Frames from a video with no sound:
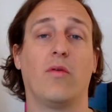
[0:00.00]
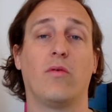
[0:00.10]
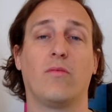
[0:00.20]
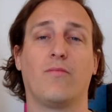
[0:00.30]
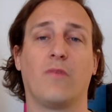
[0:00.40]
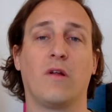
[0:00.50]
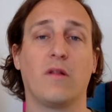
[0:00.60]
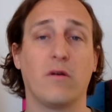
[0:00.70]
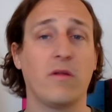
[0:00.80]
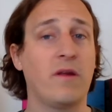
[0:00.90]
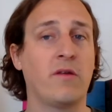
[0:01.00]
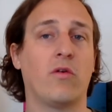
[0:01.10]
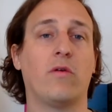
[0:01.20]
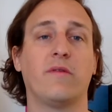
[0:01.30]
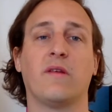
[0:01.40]
though clearly an
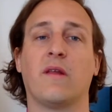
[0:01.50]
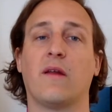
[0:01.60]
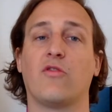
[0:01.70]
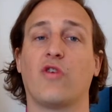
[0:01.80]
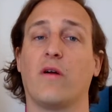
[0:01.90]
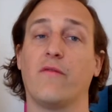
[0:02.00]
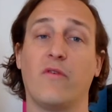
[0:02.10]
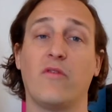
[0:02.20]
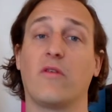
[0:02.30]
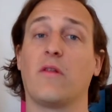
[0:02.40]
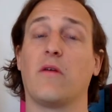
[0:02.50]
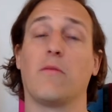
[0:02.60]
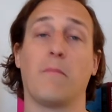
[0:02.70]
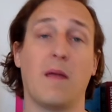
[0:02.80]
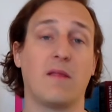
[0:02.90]
adult and not a child physically or
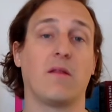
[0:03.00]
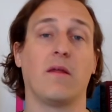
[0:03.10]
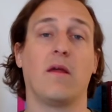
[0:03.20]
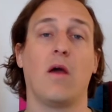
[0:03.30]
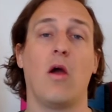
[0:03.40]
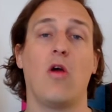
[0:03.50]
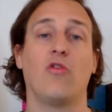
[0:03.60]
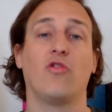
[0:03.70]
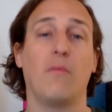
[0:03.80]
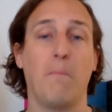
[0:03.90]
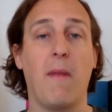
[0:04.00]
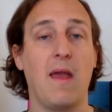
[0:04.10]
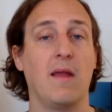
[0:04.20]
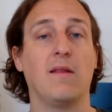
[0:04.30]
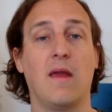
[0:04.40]
mentally, she
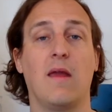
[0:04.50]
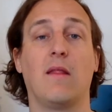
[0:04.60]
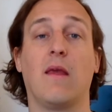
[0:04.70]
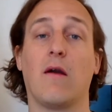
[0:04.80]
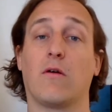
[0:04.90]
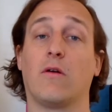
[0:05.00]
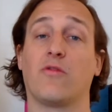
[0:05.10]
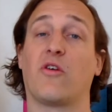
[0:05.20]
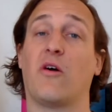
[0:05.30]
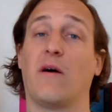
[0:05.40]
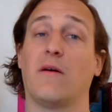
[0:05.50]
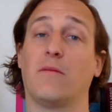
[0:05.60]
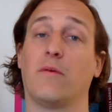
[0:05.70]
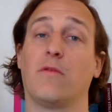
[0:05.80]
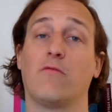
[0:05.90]
may need Geralt's
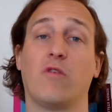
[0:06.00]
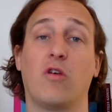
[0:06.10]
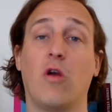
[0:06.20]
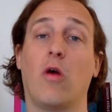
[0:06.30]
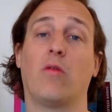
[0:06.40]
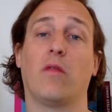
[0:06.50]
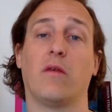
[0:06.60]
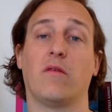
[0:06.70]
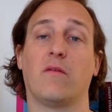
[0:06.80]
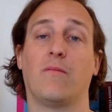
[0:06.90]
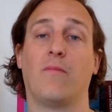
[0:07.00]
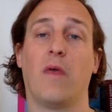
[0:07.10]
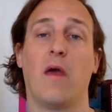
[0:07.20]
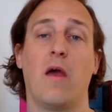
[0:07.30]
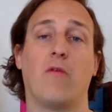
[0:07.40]
help regardless.
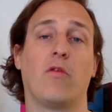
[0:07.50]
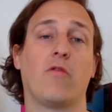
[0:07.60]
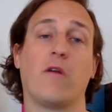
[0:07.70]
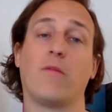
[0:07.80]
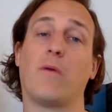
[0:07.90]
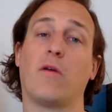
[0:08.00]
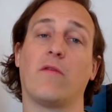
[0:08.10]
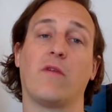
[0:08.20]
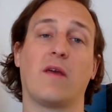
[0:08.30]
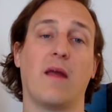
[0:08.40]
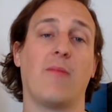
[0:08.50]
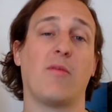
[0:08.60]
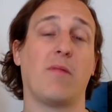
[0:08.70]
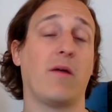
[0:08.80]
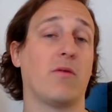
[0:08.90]
For the greater part of the game, the
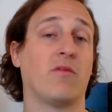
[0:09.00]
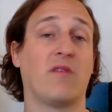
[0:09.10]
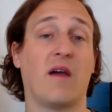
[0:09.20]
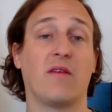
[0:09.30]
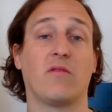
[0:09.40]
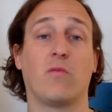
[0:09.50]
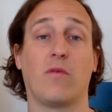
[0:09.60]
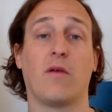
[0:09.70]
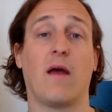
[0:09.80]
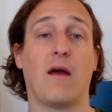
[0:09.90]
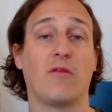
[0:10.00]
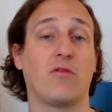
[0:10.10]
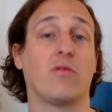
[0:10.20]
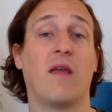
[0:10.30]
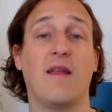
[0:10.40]
player is tasked with
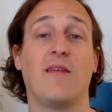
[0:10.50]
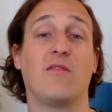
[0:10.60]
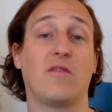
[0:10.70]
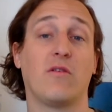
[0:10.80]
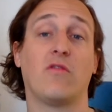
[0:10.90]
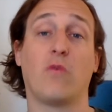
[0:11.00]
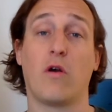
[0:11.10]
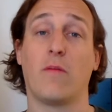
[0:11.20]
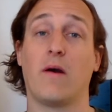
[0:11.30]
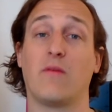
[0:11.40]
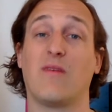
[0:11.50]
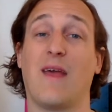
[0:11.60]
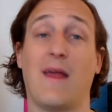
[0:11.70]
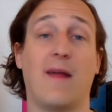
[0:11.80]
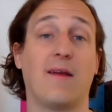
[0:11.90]
ascertaining Ciri's whereabouts
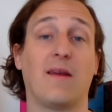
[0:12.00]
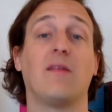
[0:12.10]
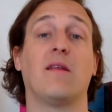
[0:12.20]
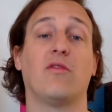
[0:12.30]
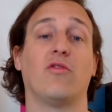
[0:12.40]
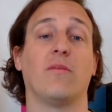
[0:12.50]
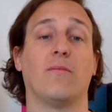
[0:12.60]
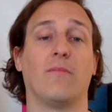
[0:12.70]
and condition.